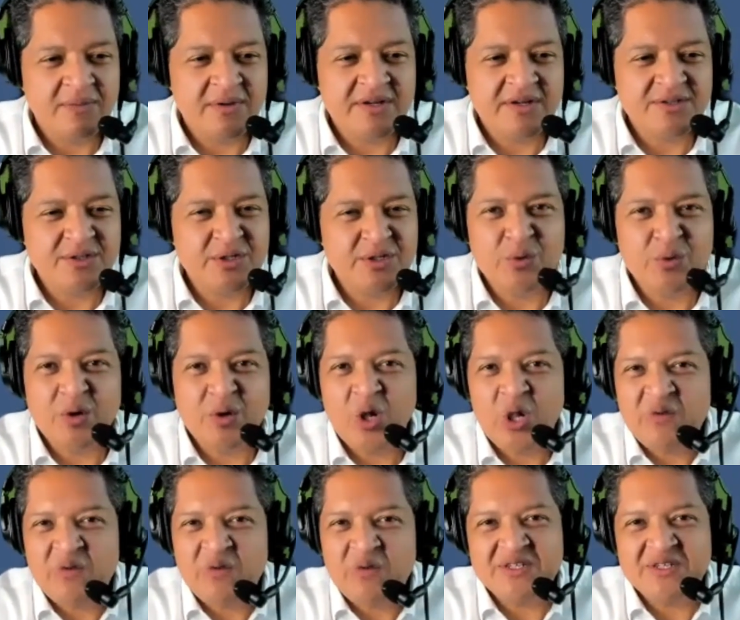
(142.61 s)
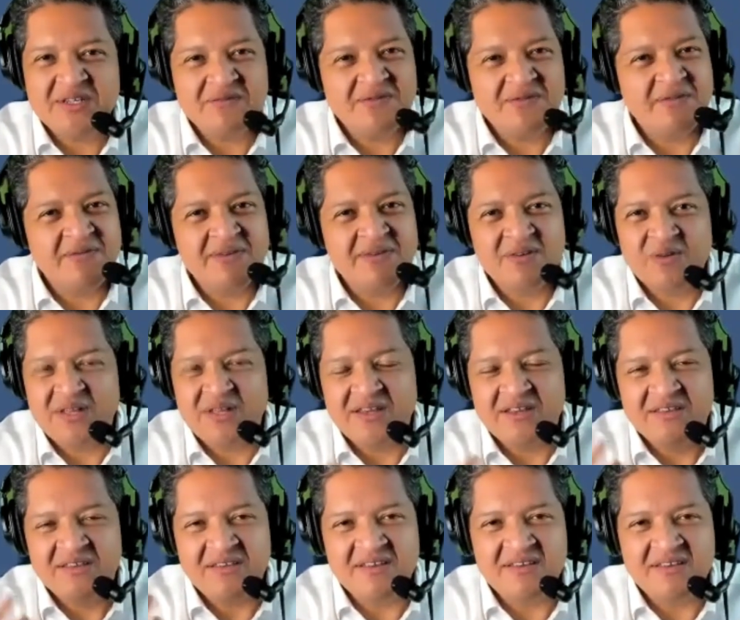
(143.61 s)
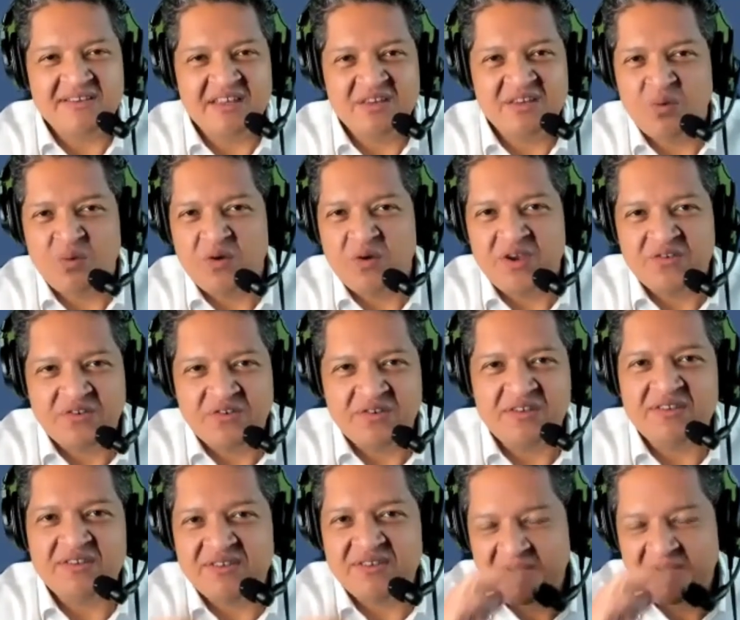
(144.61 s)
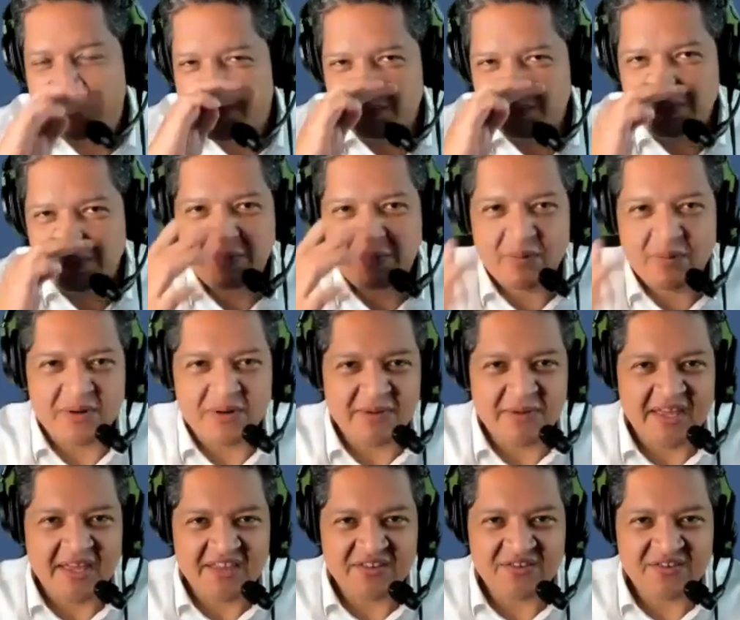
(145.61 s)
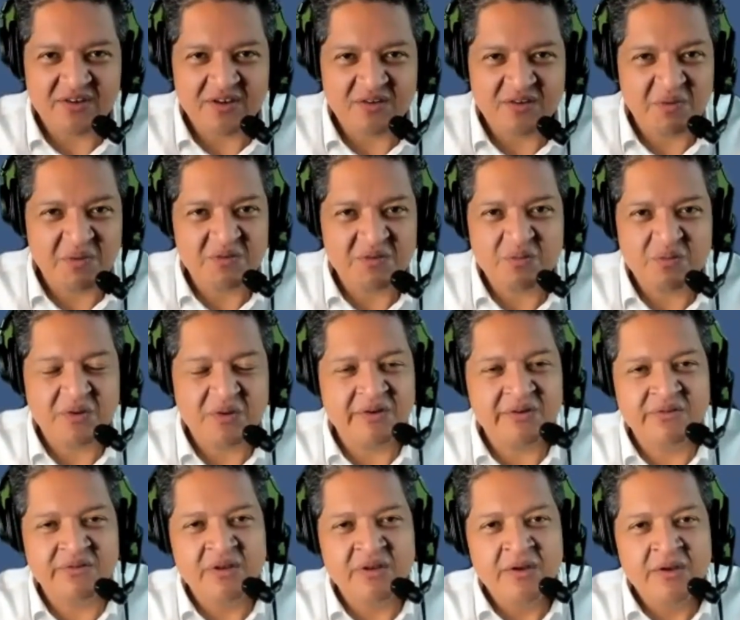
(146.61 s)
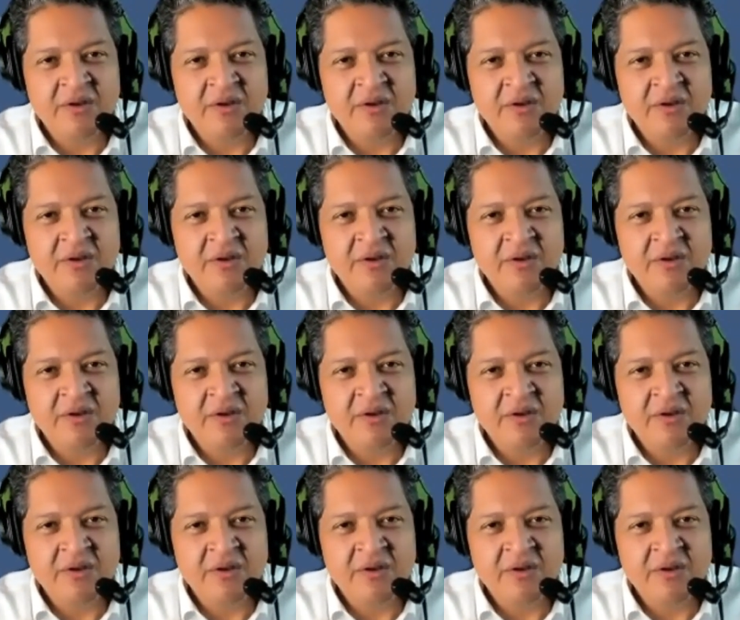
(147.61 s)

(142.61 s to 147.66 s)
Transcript: Because, you know, all of us have different ideas, aspirations, you know, so people want to be astronauts, baseball players.